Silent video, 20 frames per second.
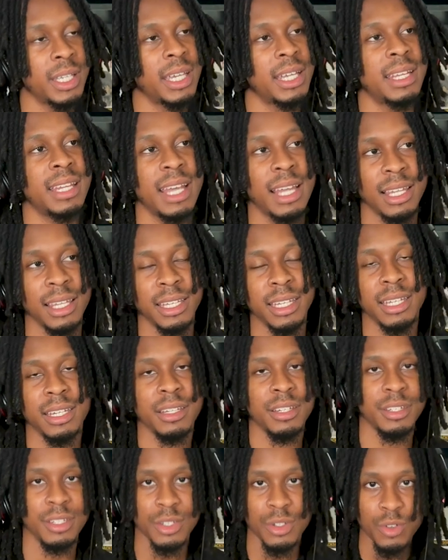get that link in the
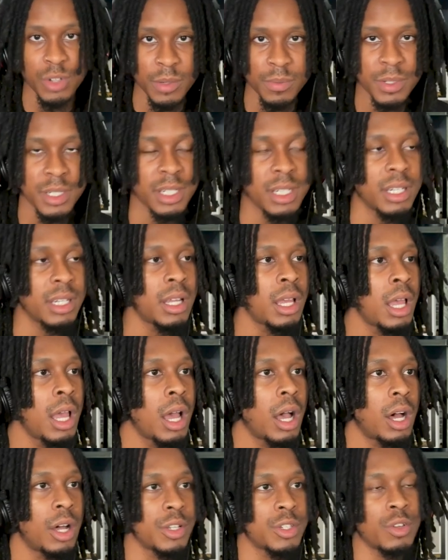description.
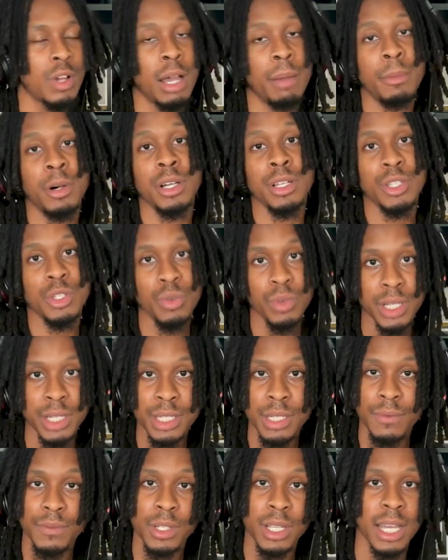Also, I'm on
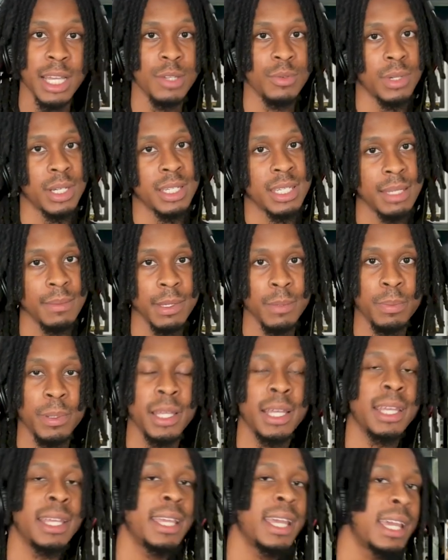Twitch. If you guys want to see me
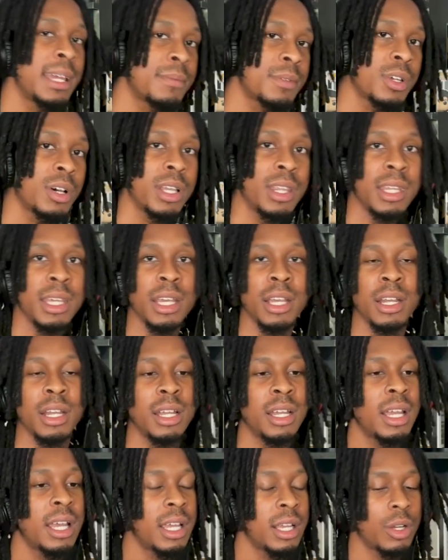playing games on there,
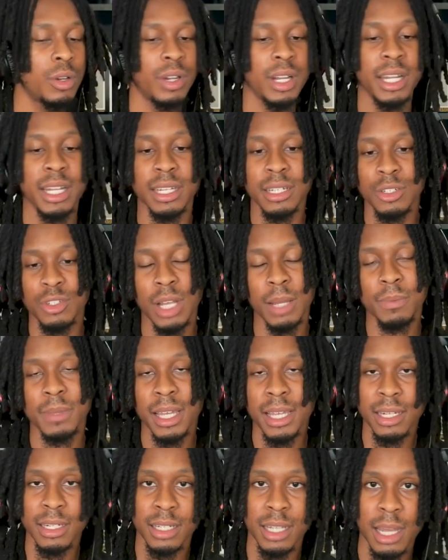go ahead and drop
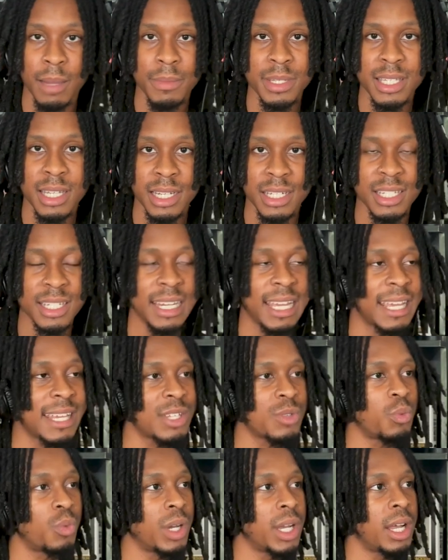that in the comment section
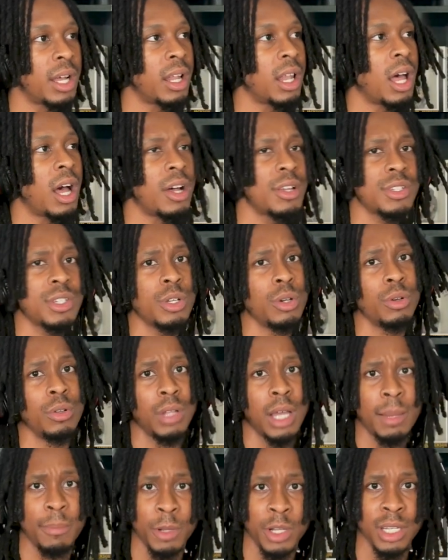as well. Also,
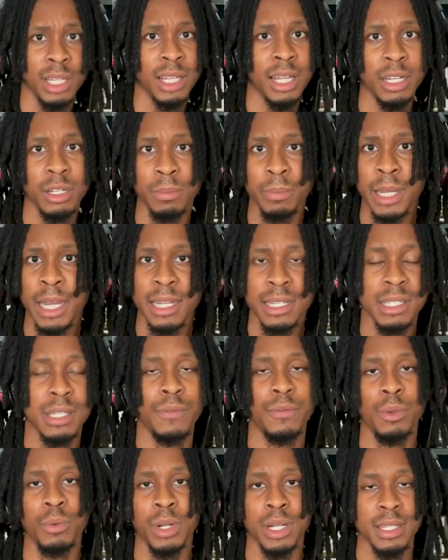I'm on Letterboxd.
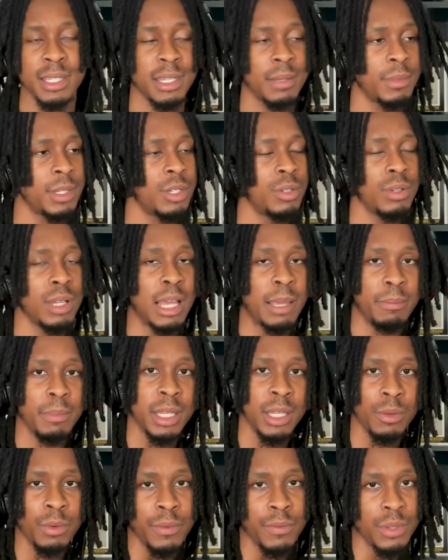If you want to see me do like
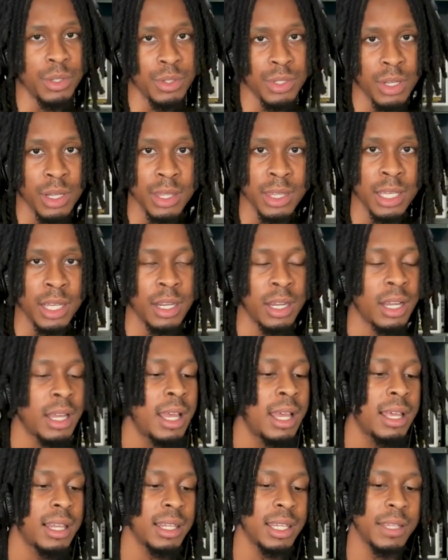mini reviews on there,
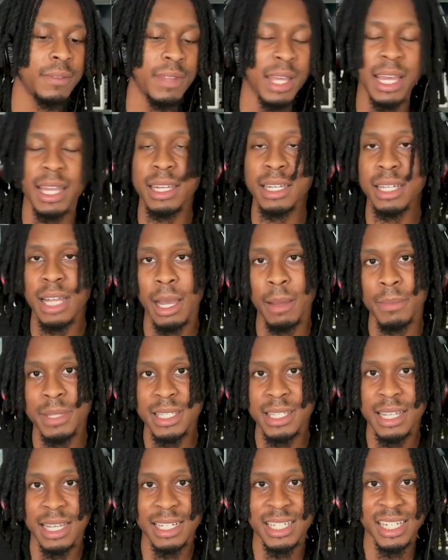leave that in the comment
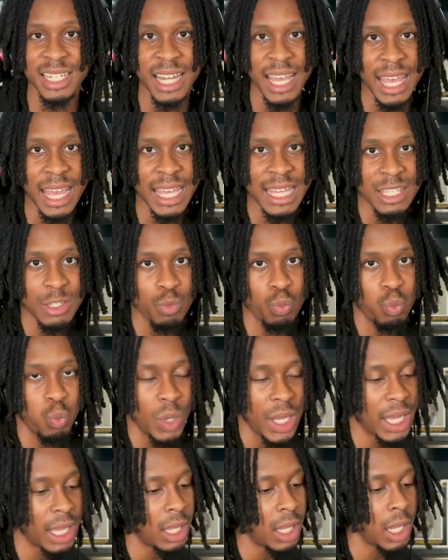section as
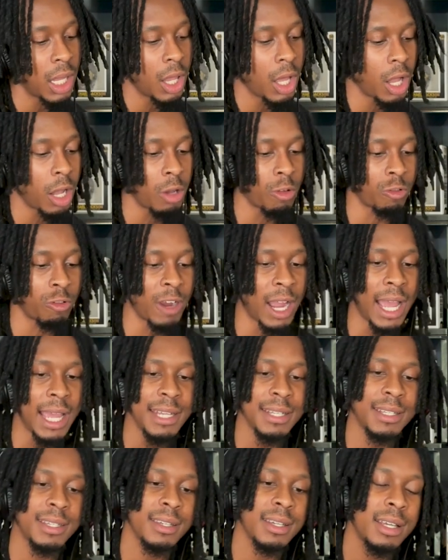well. All
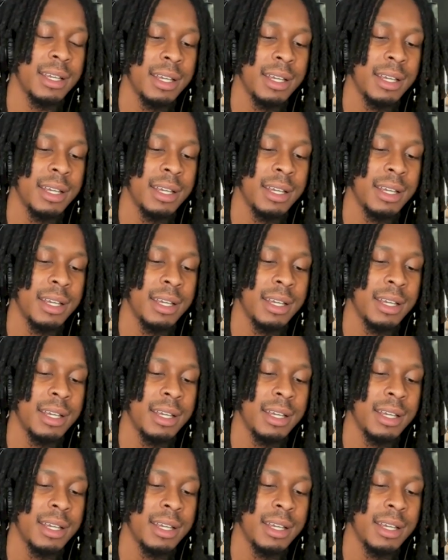right,